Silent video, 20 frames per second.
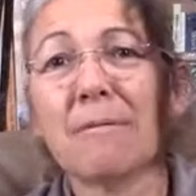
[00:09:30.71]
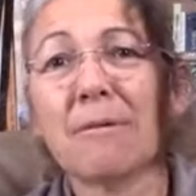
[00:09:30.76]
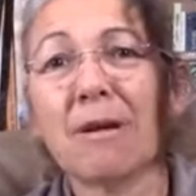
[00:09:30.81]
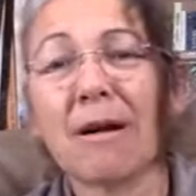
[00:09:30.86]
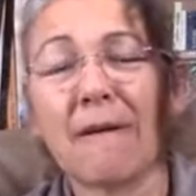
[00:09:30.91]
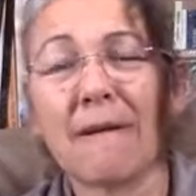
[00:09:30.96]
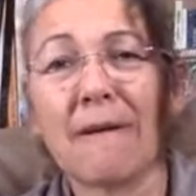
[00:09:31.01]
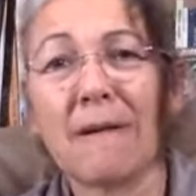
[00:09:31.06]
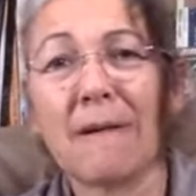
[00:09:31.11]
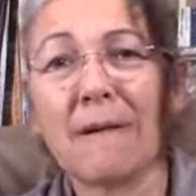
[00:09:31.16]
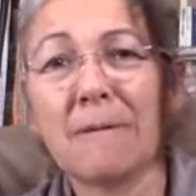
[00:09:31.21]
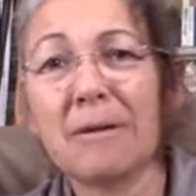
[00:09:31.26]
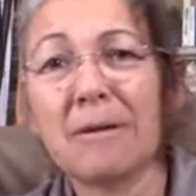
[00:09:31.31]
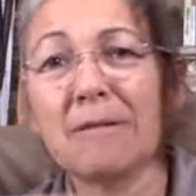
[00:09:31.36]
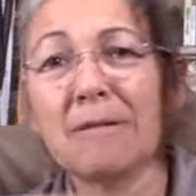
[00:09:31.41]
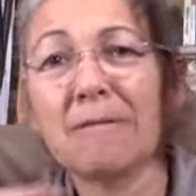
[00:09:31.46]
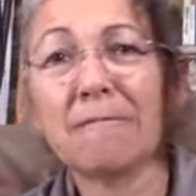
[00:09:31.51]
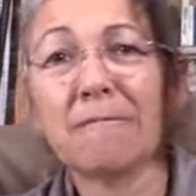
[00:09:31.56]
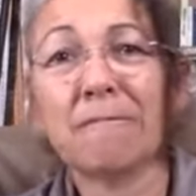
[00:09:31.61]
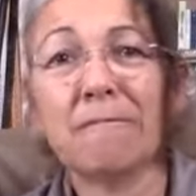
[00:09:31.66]
uh,
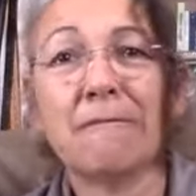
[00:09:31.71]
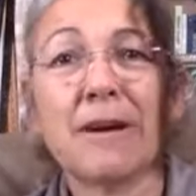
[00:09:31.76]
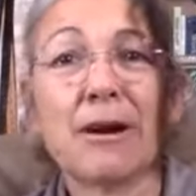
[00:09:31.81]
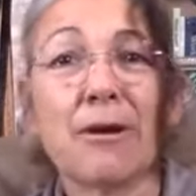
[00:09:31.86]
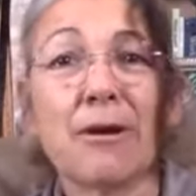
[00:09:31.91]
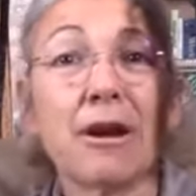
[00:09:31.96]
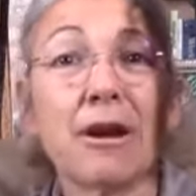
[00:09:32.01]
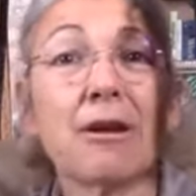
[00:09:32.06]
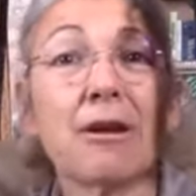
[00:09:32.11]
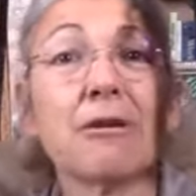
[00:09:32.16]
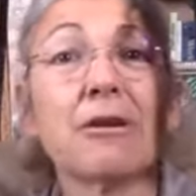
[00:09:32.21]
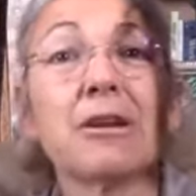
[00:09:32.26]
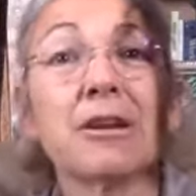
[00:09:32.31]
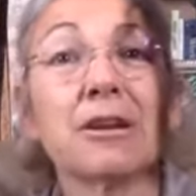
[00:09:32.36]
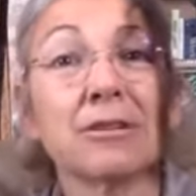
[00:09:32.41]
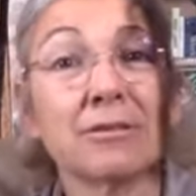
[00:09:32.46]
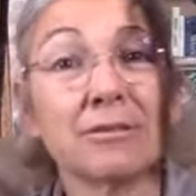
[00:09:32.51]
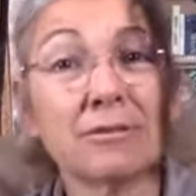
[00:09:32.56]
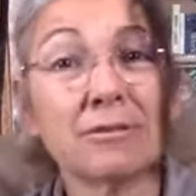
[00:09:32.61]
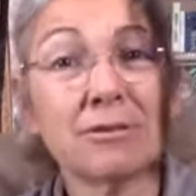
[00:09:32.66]

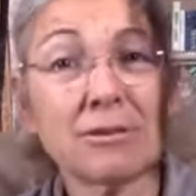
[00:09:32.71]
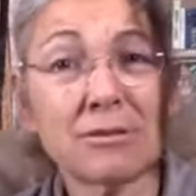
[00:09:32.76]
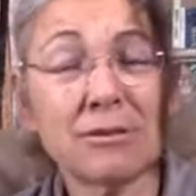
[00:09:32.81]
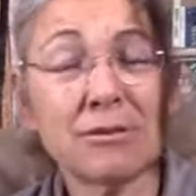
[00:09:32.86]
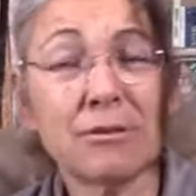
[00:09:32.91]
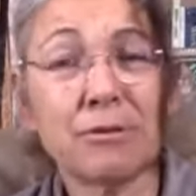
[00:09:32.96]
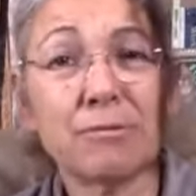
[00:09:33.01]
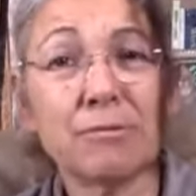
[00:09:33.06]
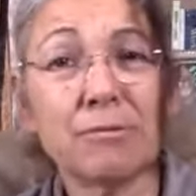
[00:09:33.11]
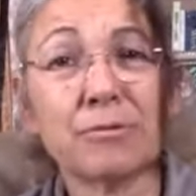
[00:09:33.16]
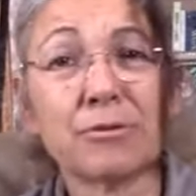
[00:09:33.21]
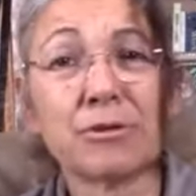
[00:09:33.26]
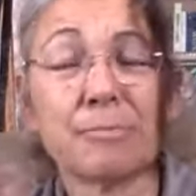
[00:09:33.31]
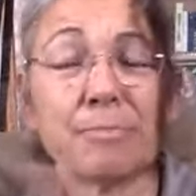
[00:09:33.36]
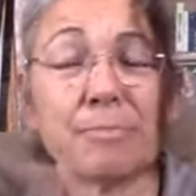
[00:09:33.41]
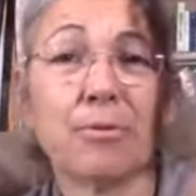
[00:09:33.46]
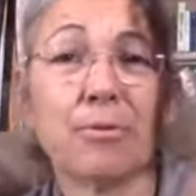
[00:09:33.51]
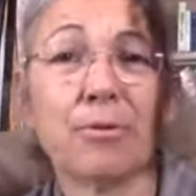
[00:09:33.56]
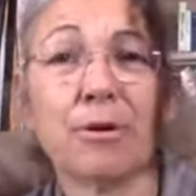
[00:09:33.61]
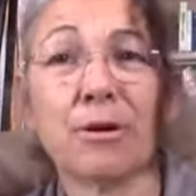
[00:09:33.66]
veterinarians who
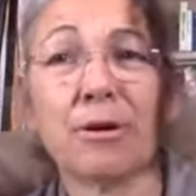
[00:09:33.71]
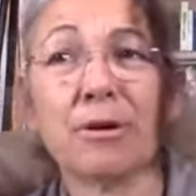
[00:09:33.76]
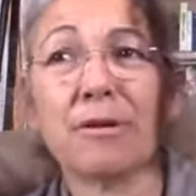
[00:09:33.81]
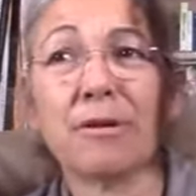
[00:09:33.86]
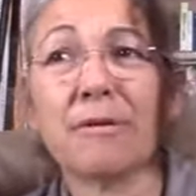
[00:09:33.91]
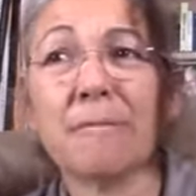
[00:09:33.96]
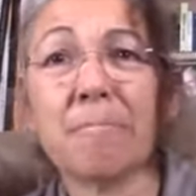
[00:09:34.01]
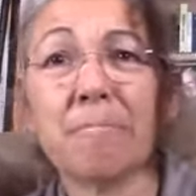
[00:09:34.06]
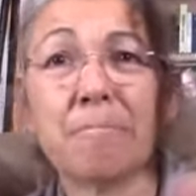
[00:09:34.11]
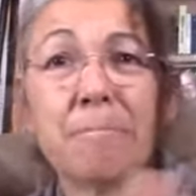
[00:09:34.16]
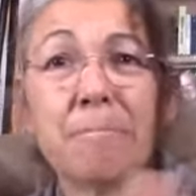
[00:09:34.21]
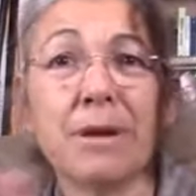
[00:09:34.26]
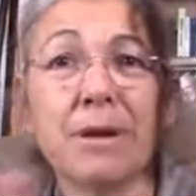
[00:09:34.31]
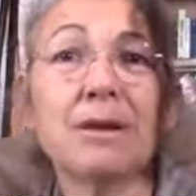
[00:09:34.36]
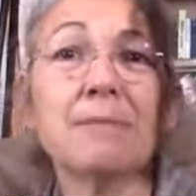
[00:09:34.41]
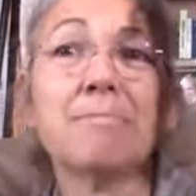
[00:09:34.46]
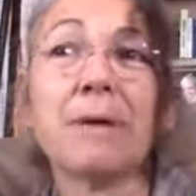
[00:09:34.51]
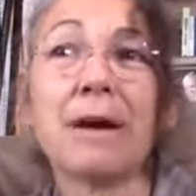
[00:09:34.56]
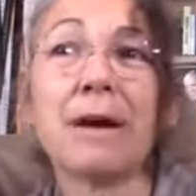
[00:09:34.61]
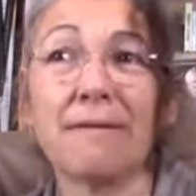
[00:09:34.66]
support
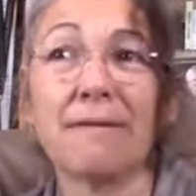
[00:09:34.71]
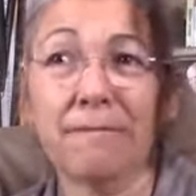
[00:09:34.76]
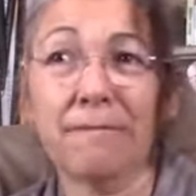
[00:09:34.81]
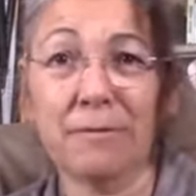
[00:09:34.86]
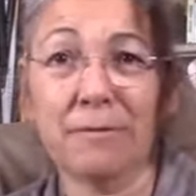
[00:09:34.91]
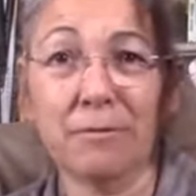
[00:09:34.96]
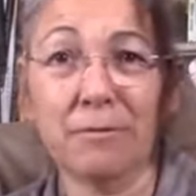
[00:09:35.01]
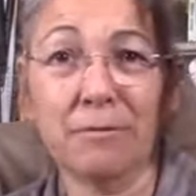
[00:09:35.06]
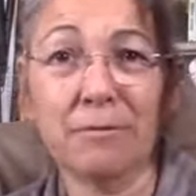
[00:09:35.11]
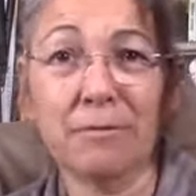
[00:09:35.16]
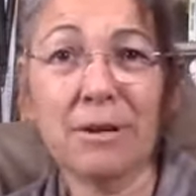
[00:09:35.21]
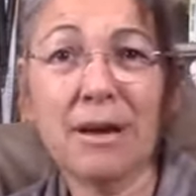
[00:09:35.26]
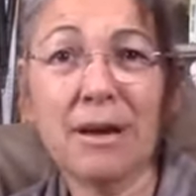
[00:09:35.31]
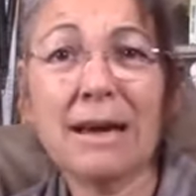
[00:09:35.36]
Big Pet Food